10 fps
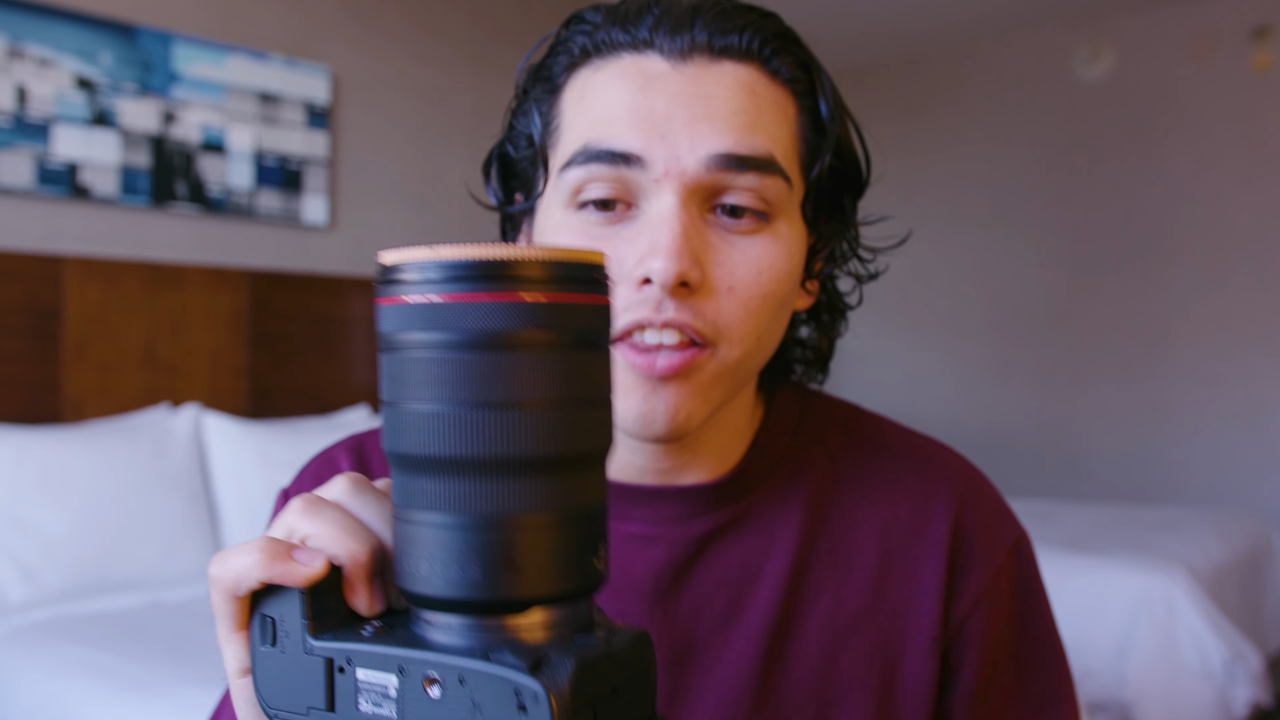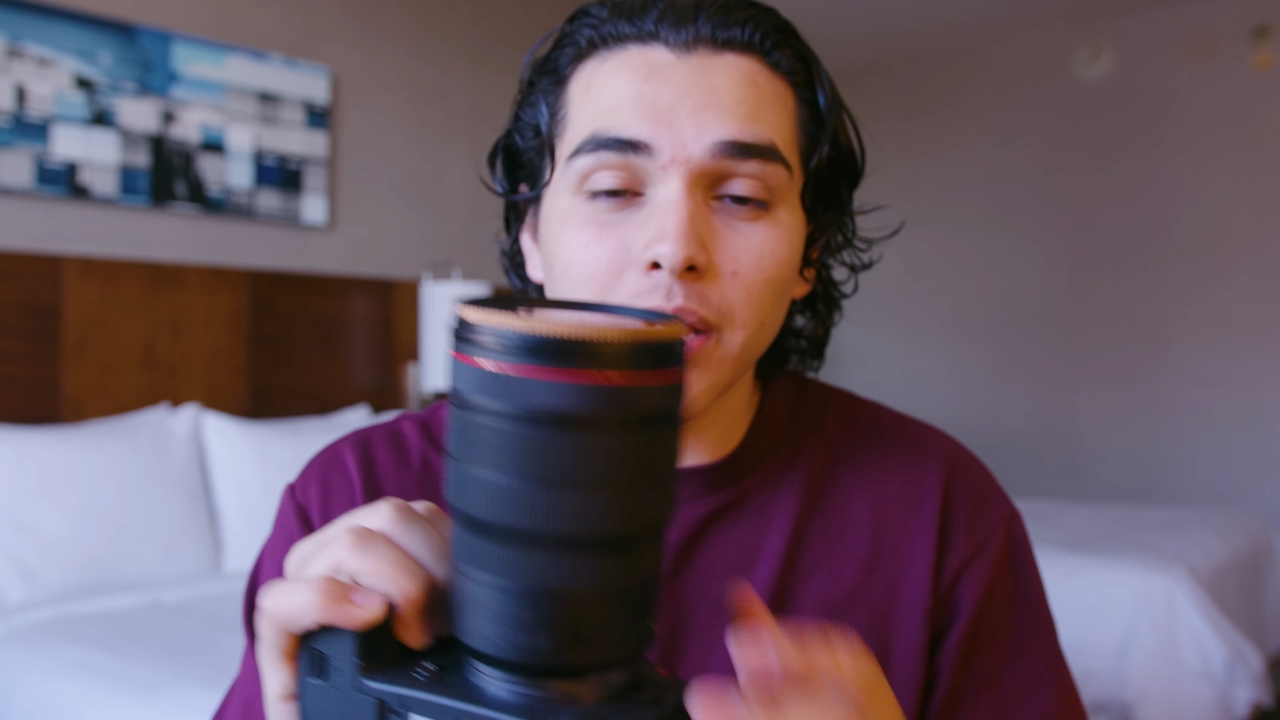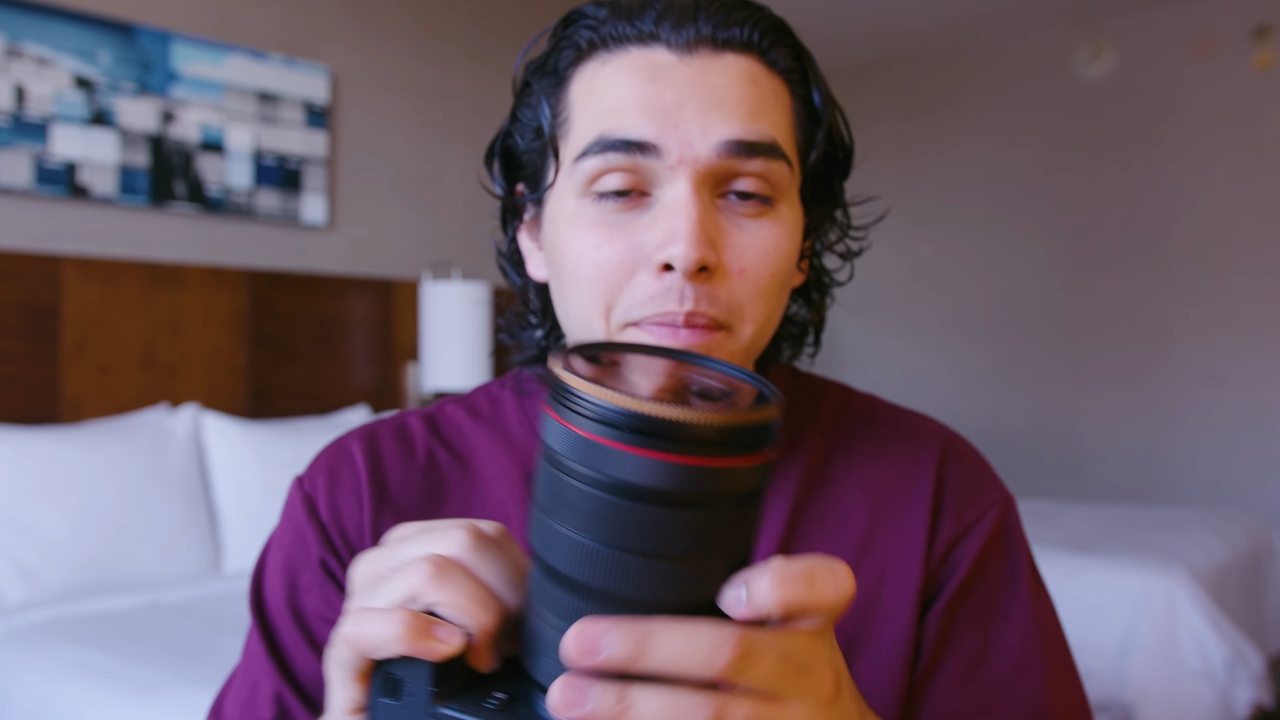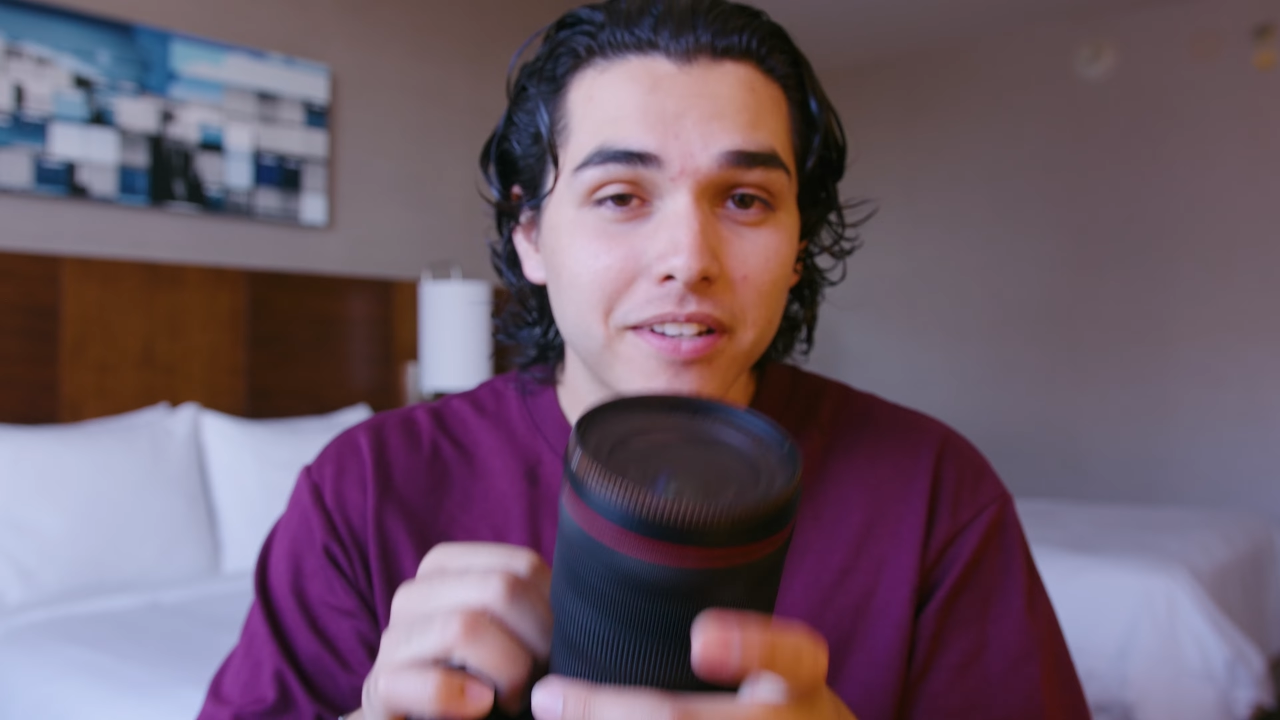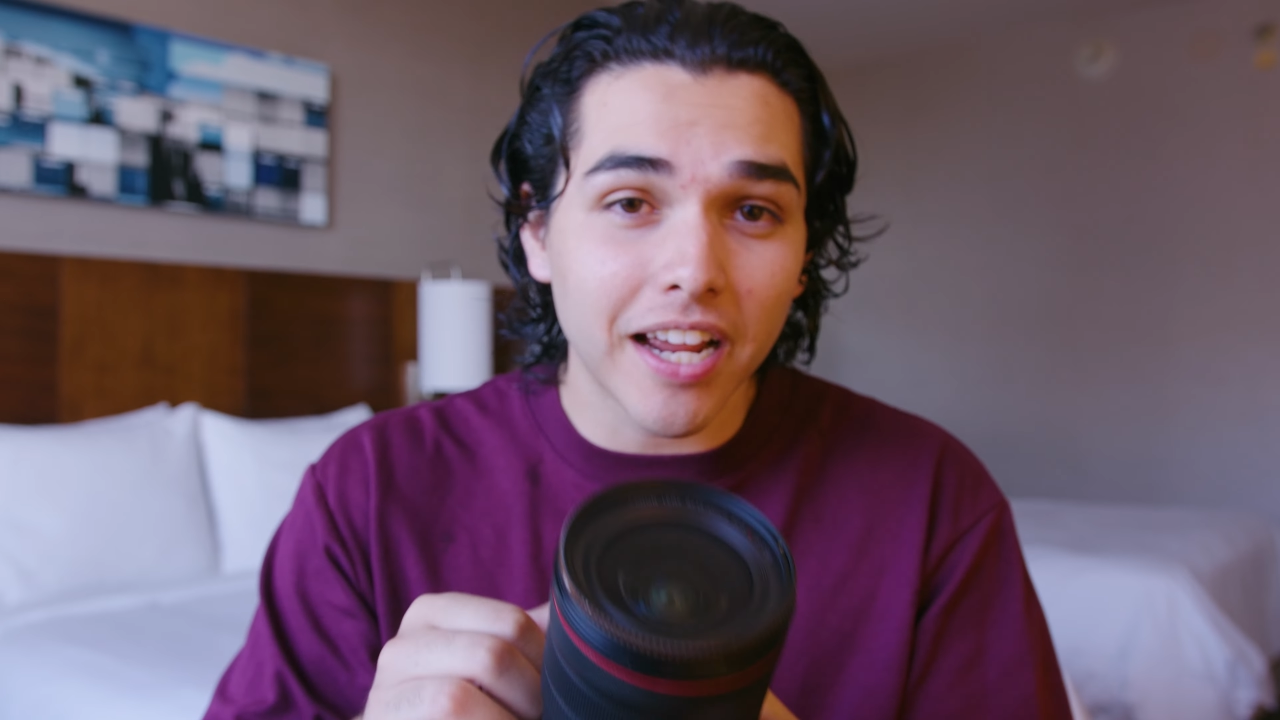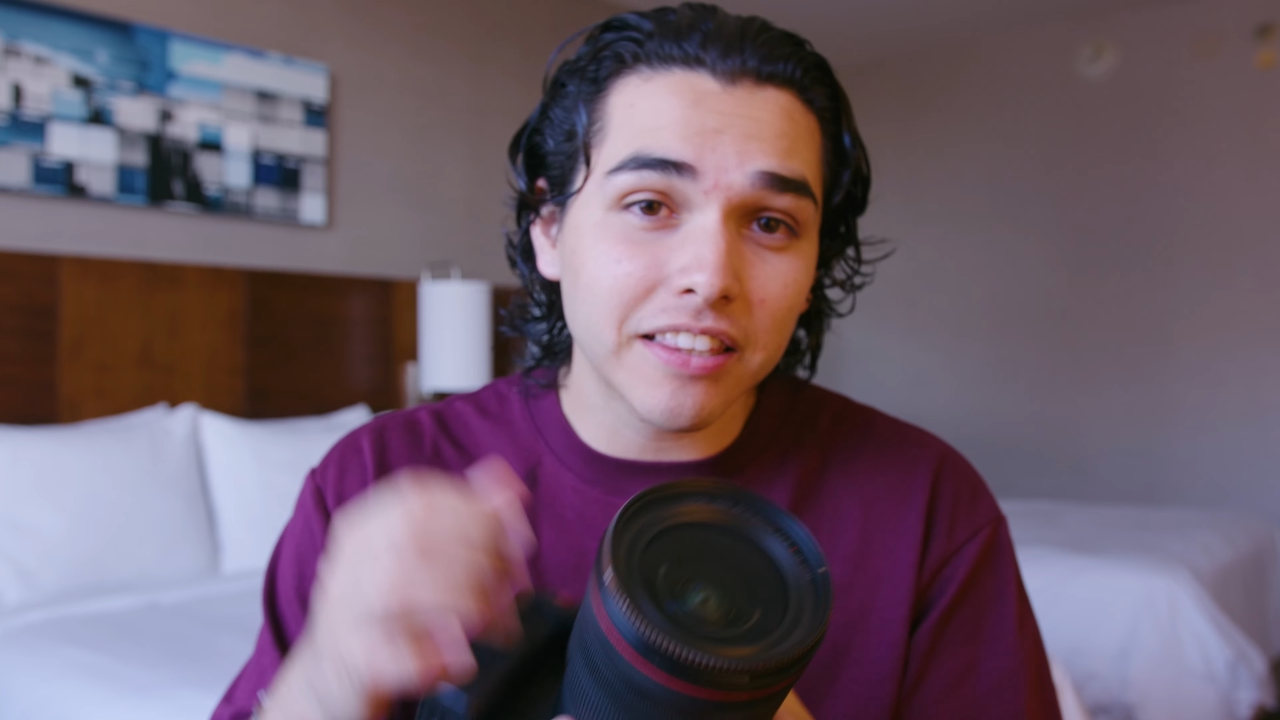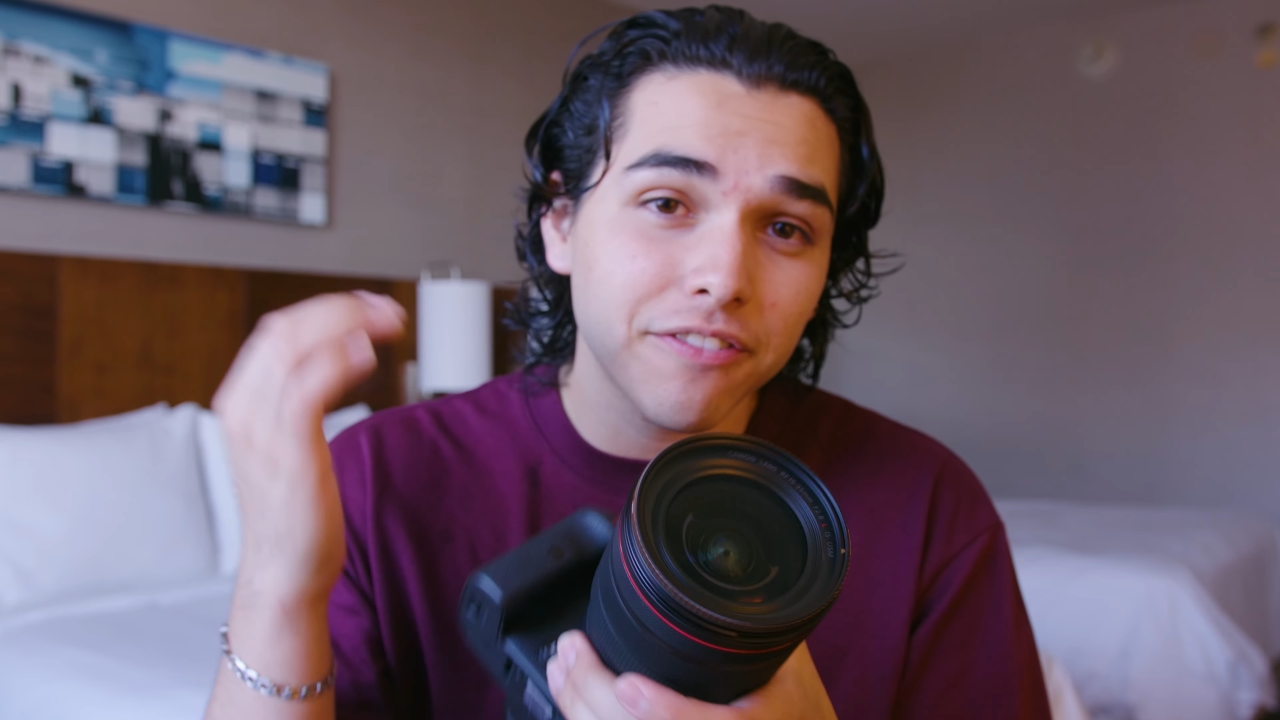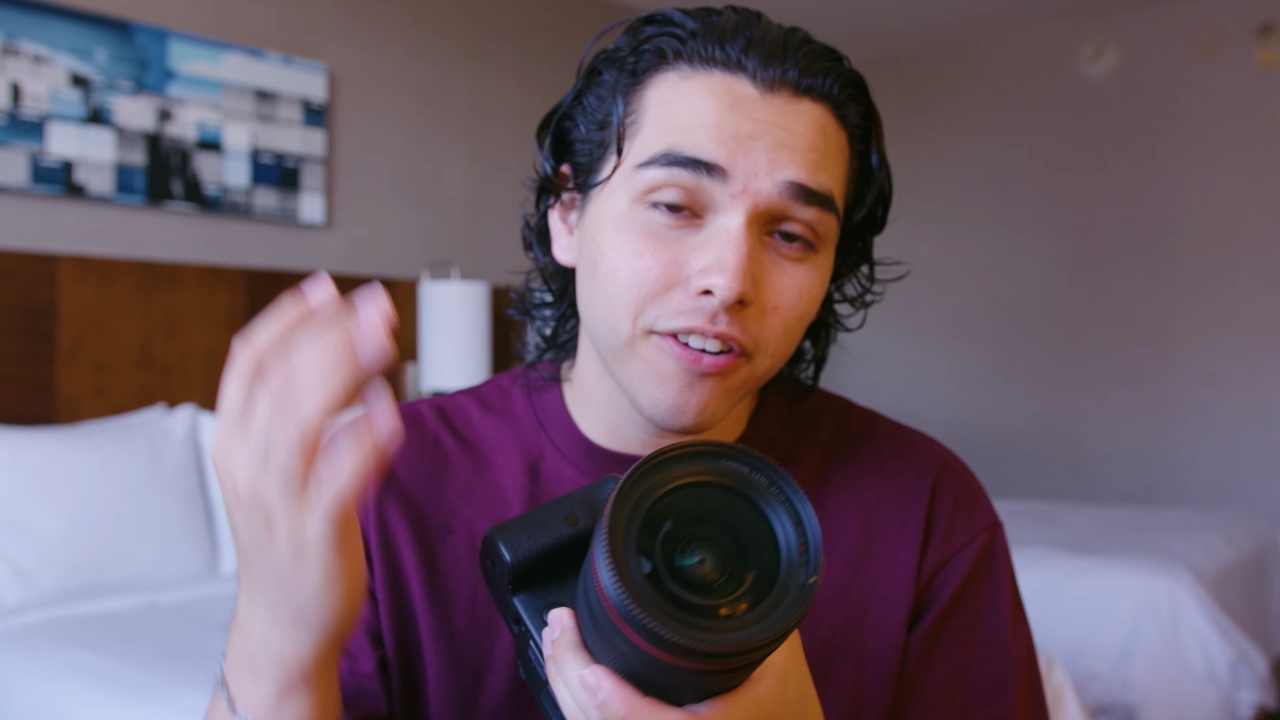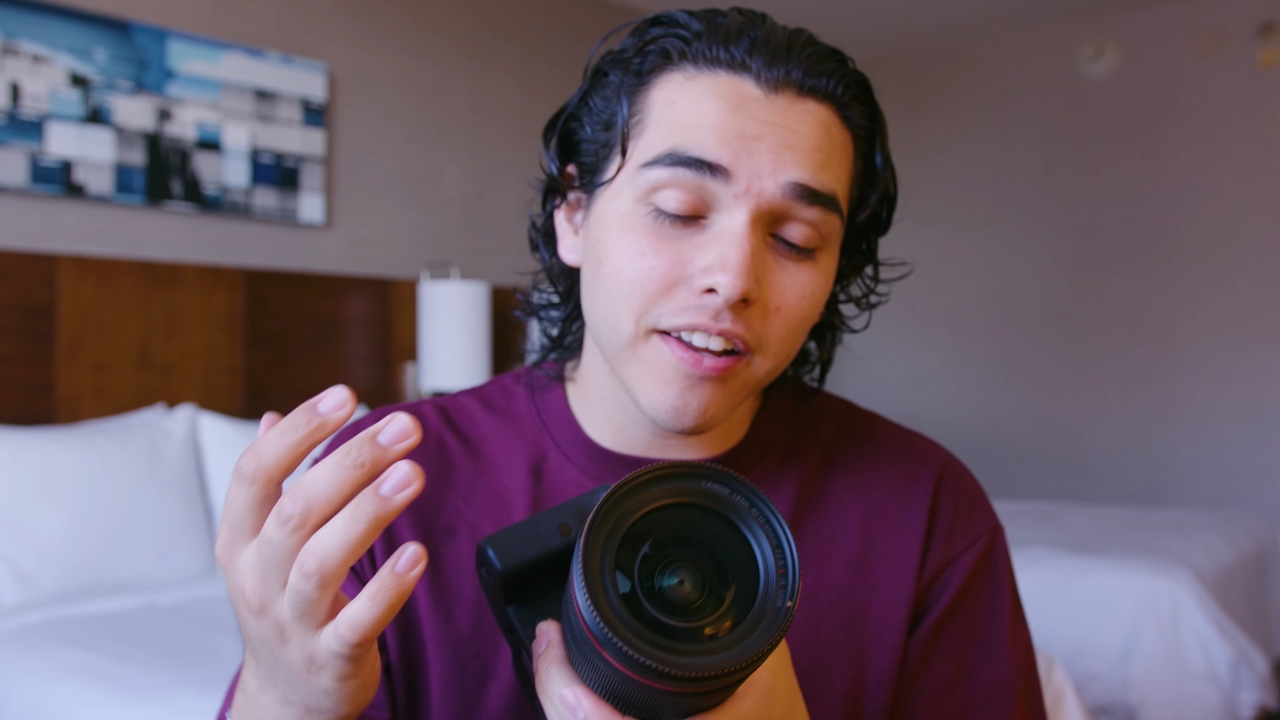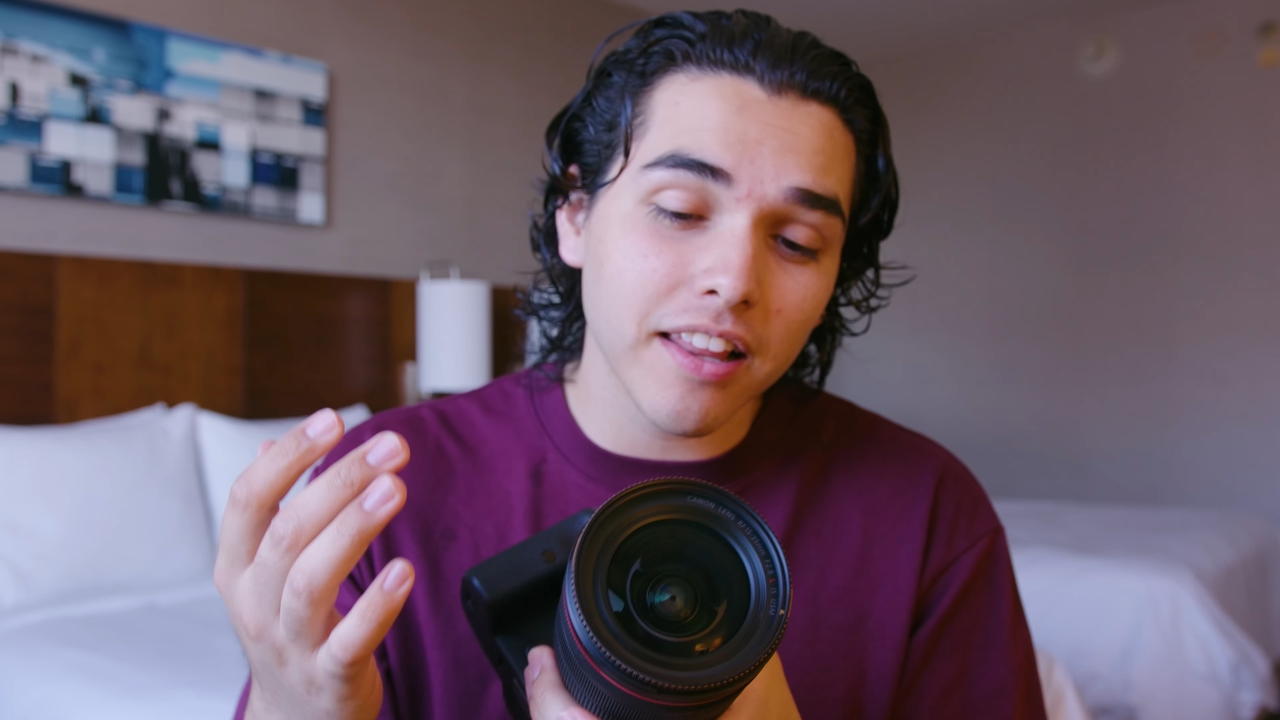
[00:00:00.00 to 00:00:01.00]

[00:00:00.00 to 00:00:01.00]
They protect the front